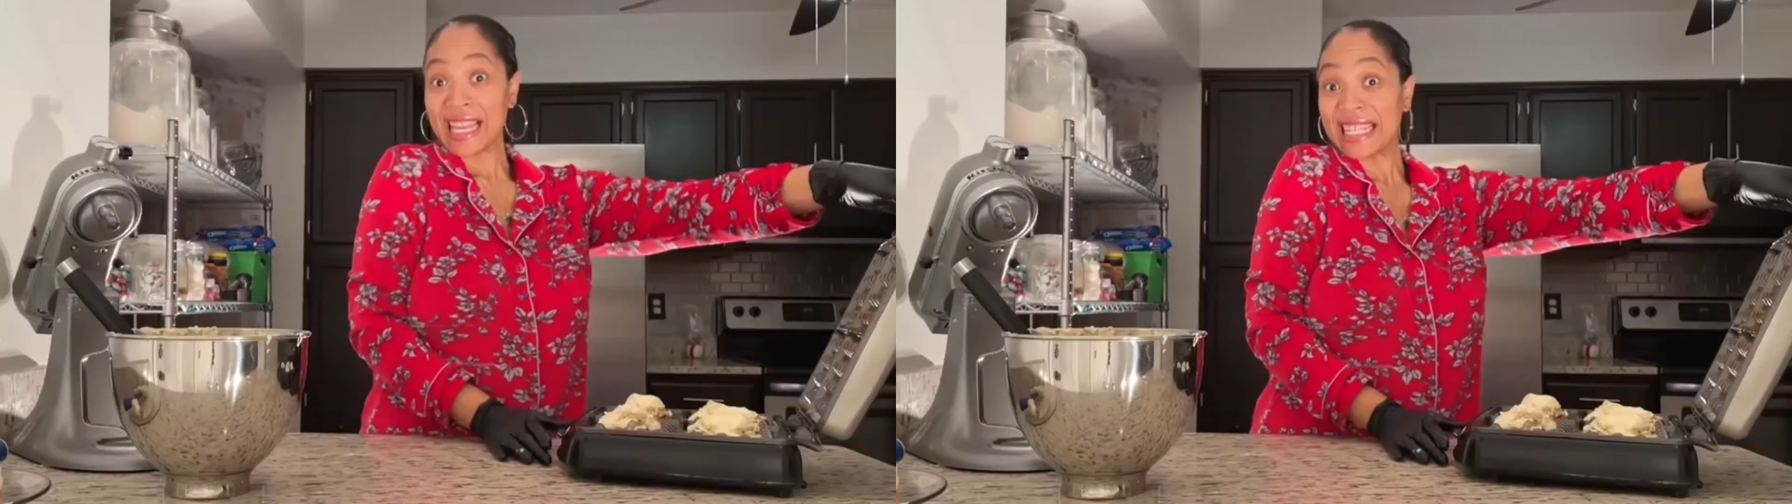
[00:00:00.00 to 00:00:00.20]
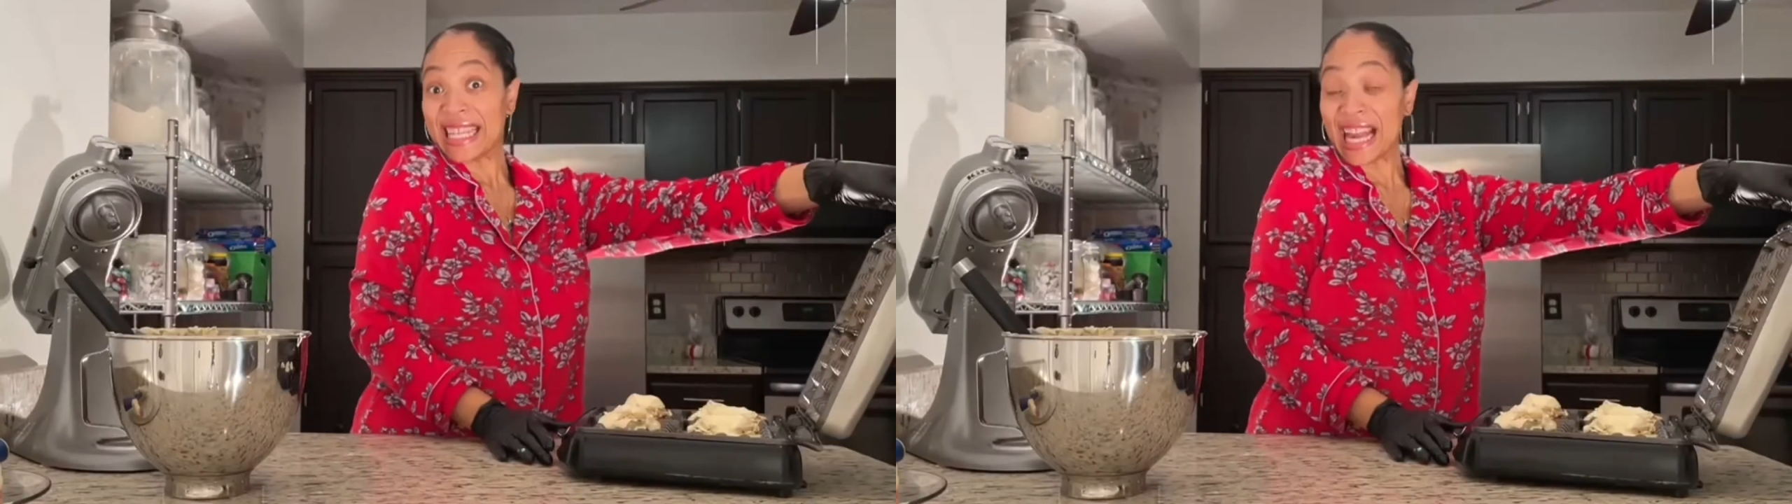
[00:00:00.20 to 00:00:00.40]

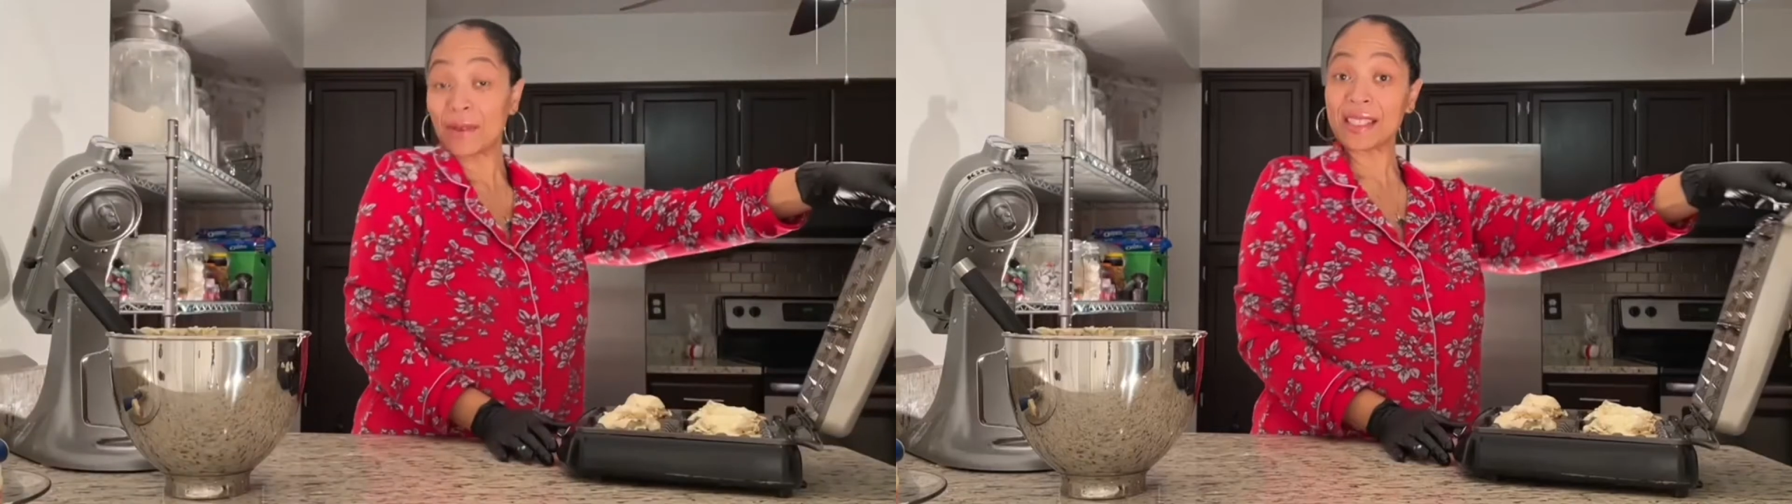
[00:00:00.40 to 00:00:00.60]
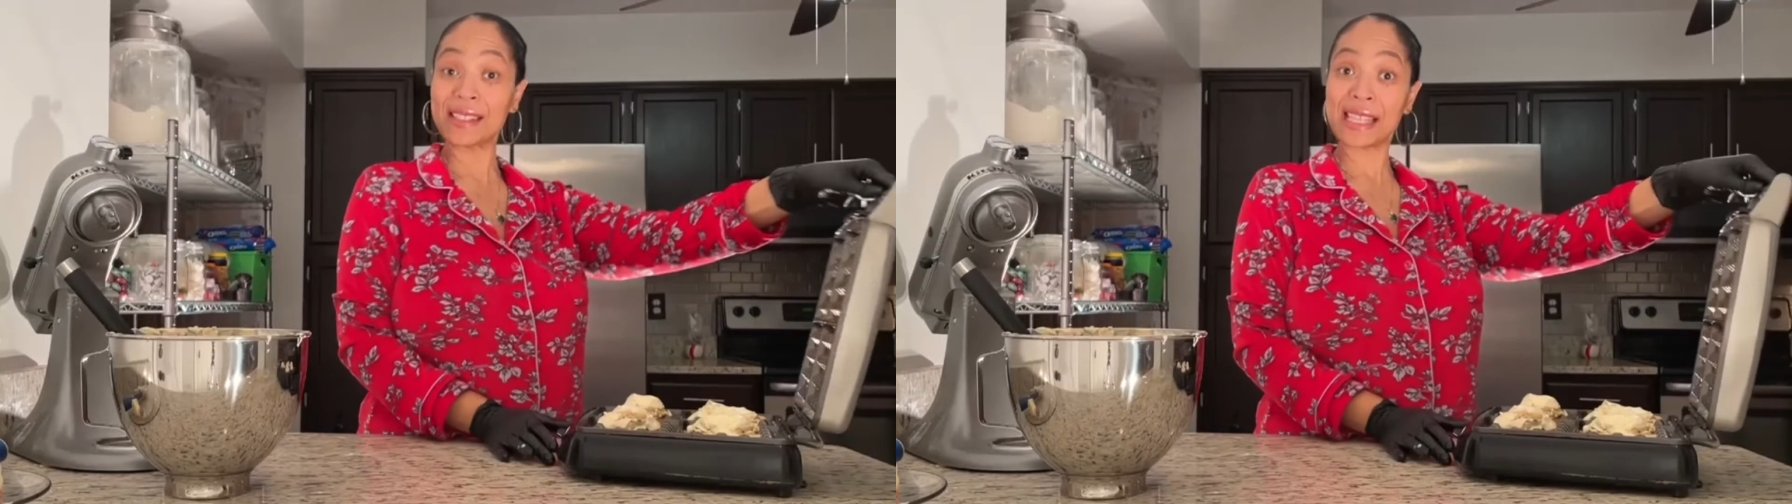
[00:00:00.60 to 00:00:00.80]
Now
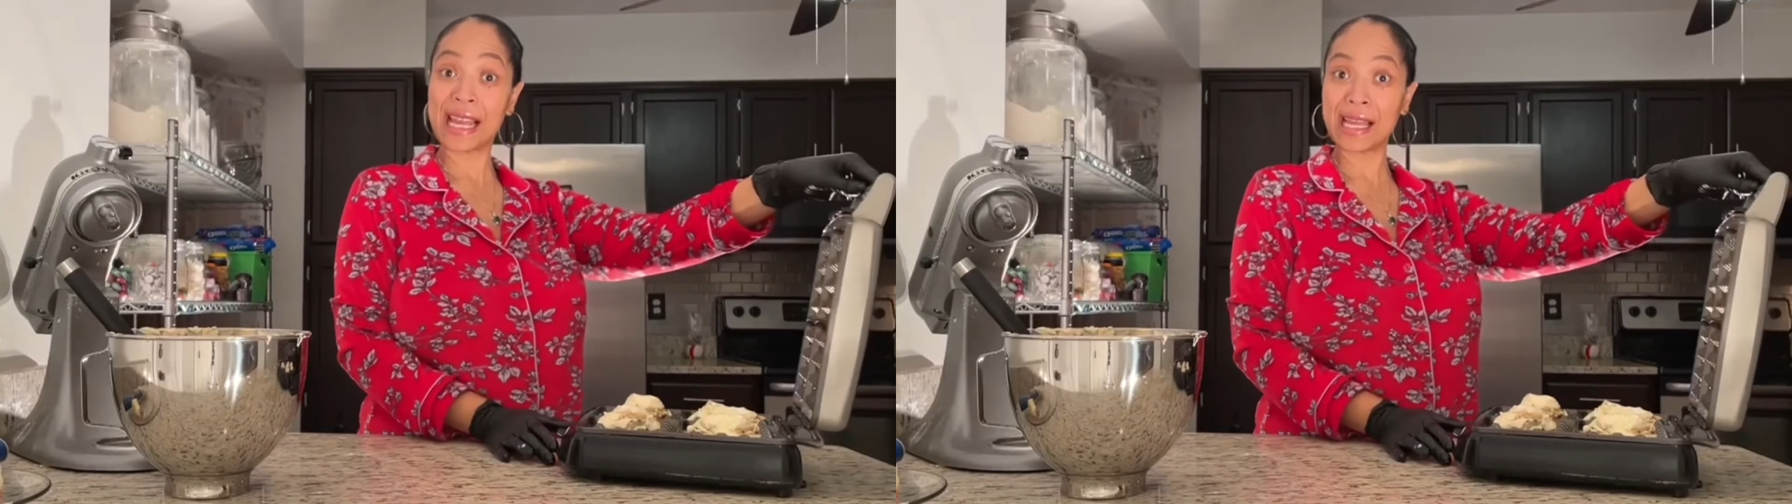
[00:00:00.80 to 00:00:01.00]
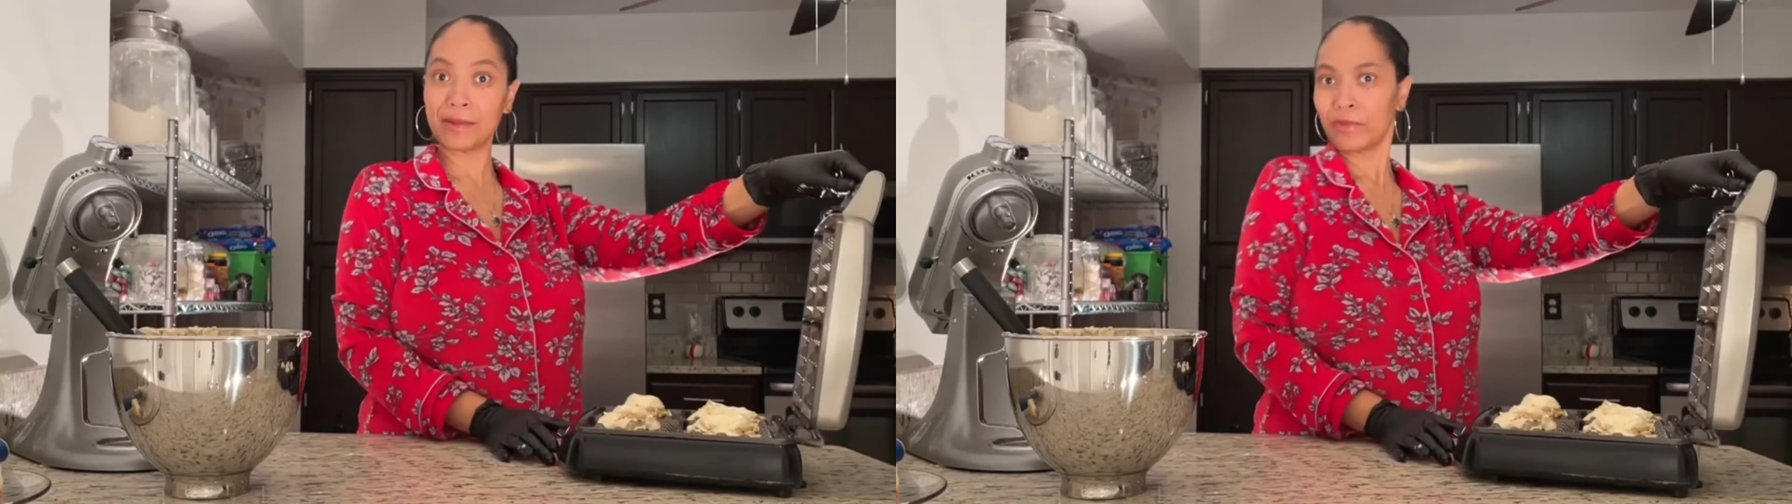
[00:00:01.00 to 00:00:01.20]
it's
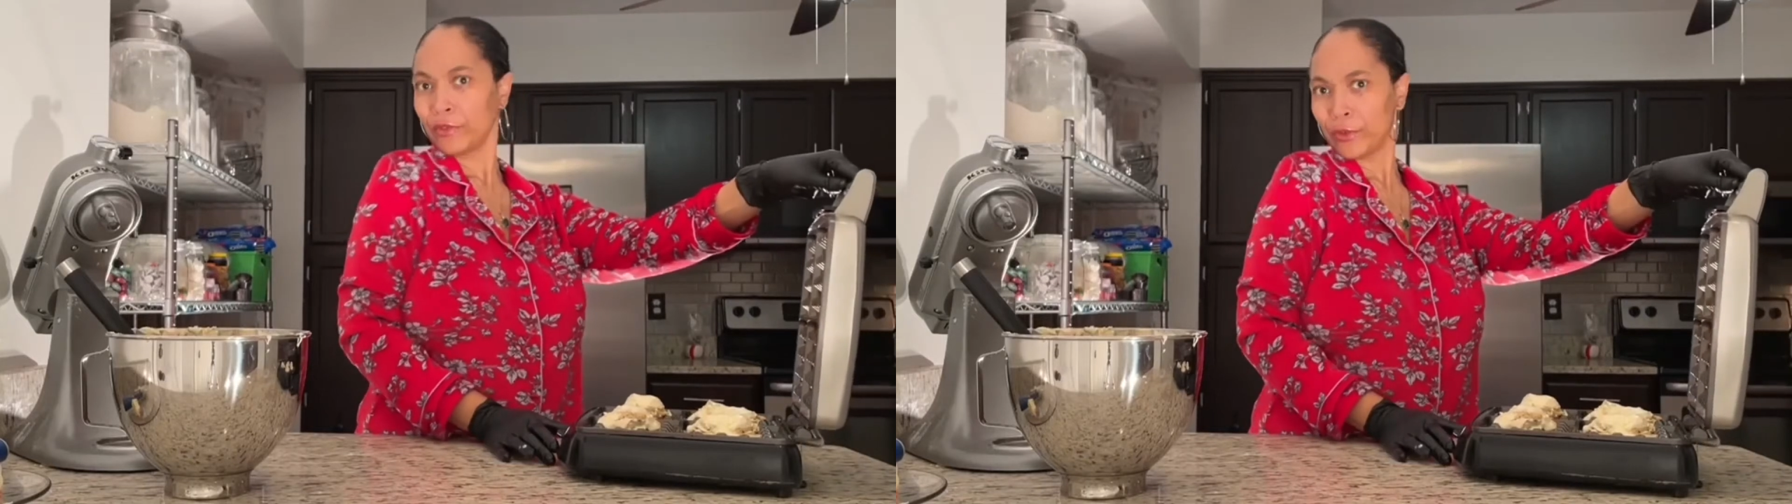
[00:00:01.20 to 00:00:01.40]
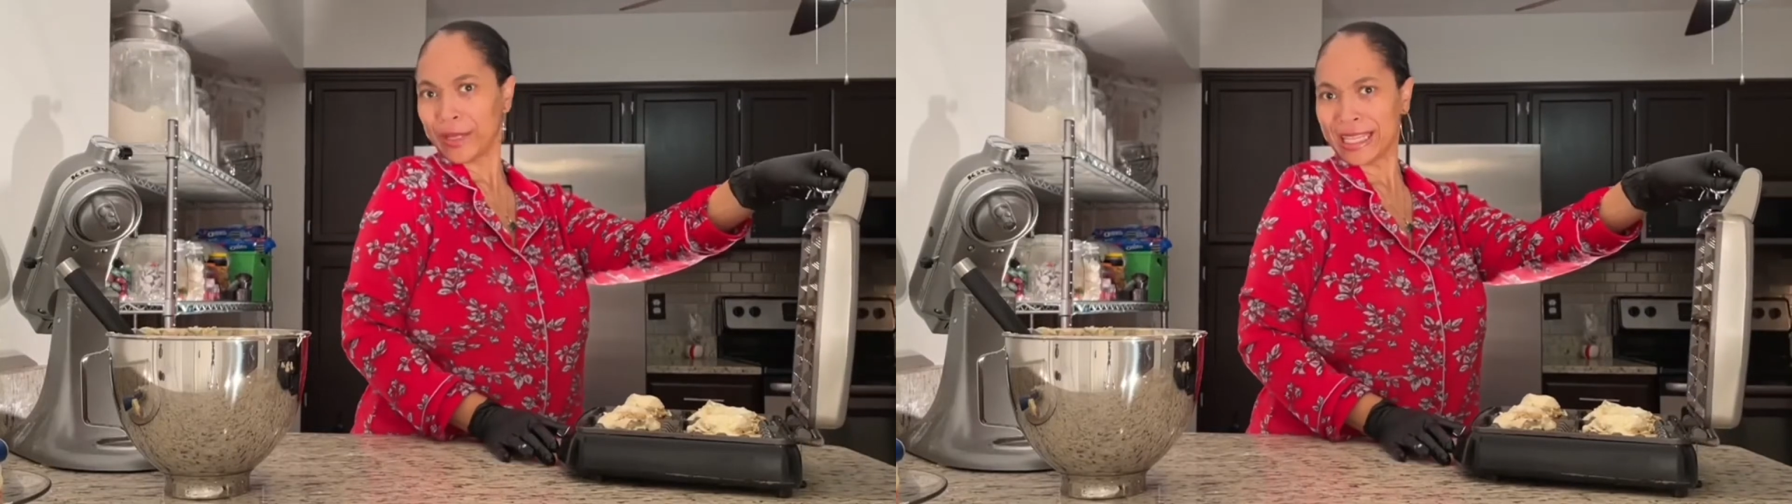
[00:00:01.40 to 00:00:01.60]
time
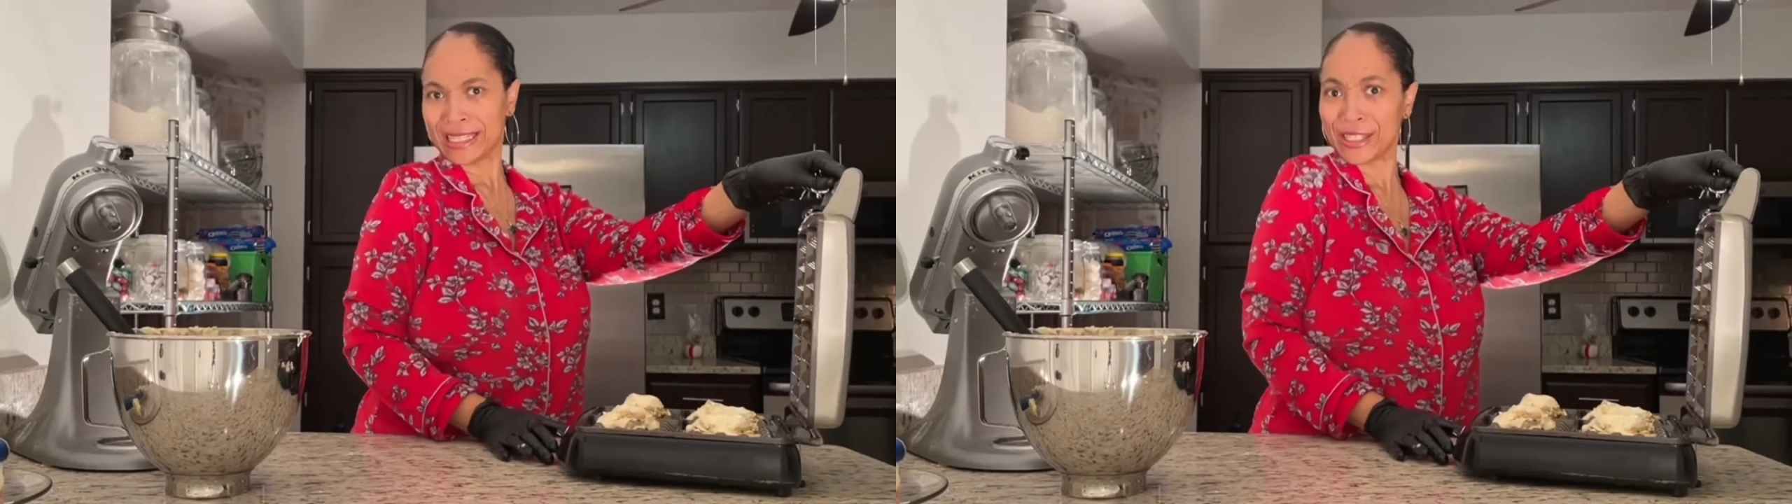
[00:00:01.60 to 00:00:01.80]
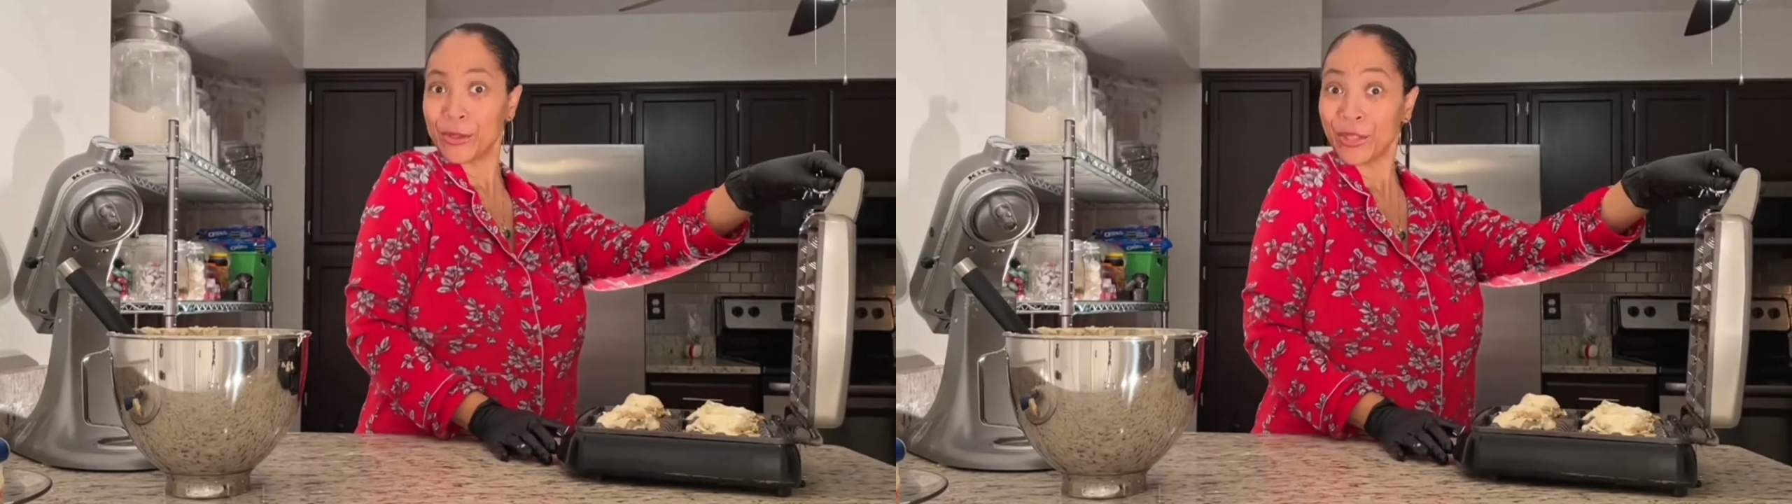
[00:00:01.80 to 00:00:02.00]
for
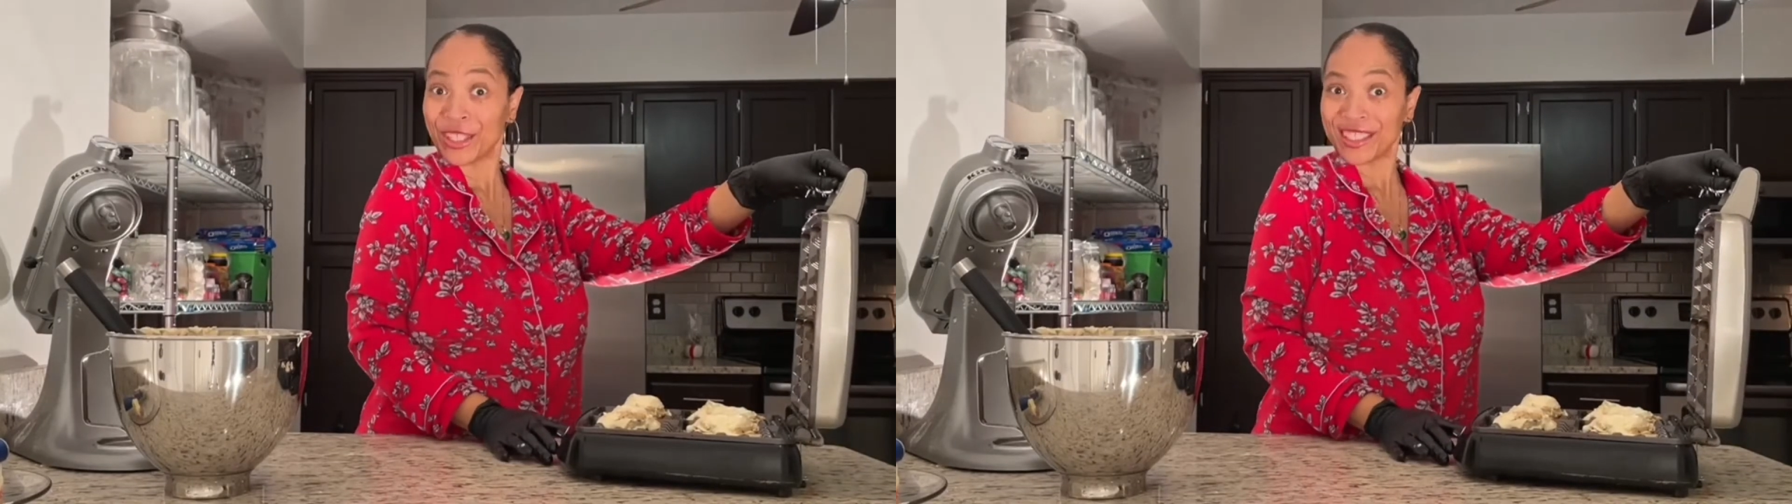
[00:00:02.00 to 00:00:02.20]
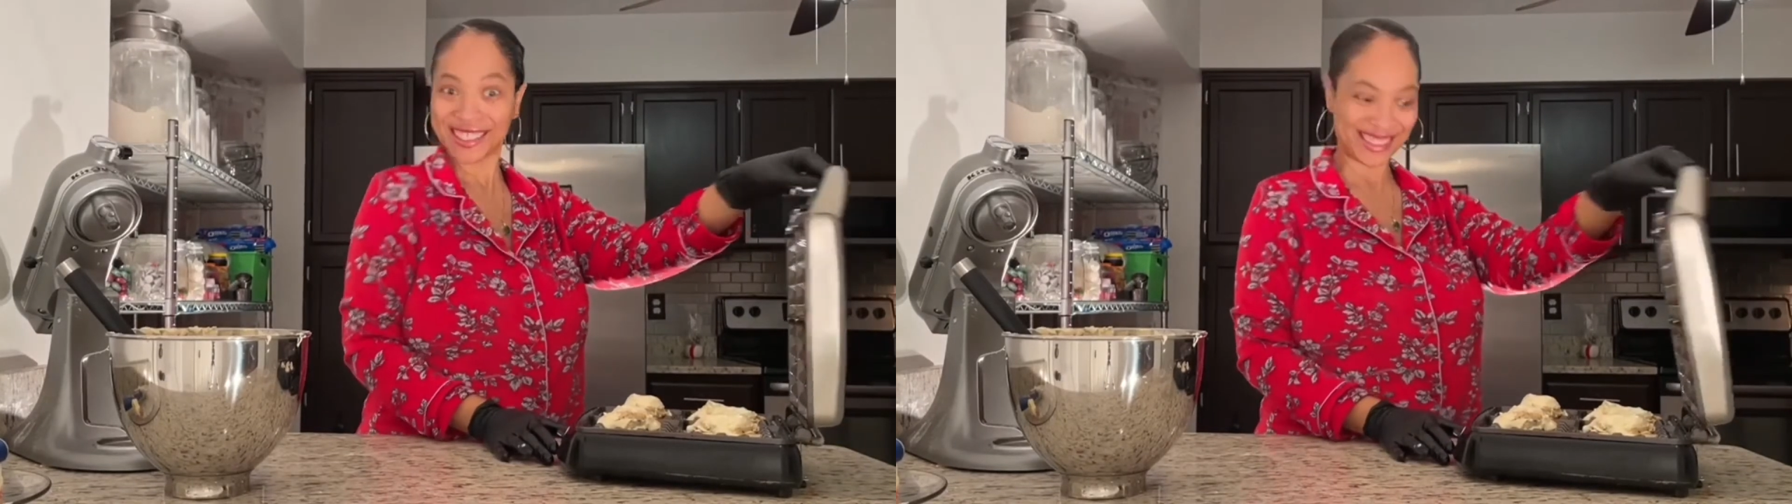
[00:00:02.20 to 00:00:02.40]
it to cook.